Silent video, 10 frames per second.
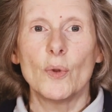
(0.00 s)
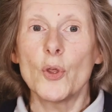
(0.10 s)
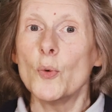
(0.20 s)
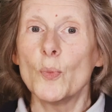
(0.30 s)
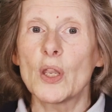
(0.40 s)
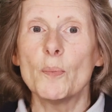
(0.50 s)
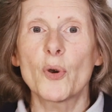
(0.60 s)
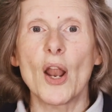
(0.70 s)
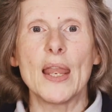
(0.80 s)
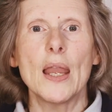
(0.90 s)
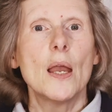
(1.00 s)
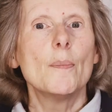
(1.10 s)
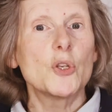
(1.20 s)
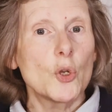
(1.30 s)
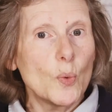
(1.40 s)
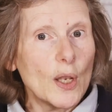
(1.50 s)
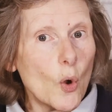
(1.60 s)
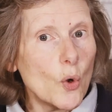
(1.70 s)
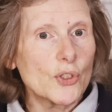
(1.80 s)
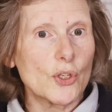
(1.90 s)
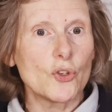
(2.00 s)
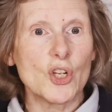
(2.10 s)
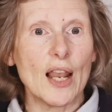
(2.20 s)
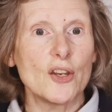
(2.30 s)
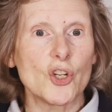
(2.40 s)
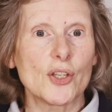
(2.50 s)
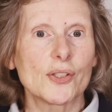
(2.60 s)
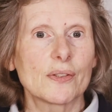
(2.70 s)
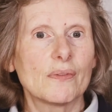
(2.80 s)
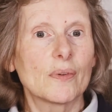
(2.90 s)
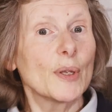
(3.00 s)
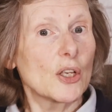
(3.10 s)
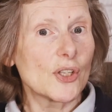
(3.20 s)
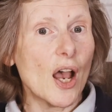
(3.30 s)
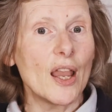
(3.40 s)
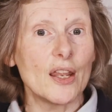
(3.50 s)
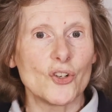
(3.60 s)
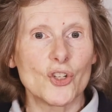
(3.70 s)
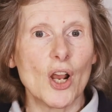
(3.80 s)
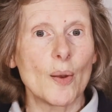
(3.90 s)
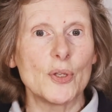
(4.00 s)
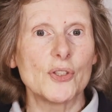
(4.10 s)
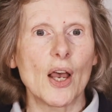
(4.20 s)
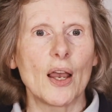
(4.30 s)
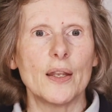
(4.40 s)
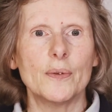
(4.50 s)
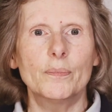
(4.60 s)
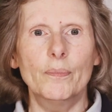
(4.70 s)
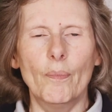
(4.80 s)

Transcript: with whom we can pray, but who will also challenge us, because iron sharpens iron.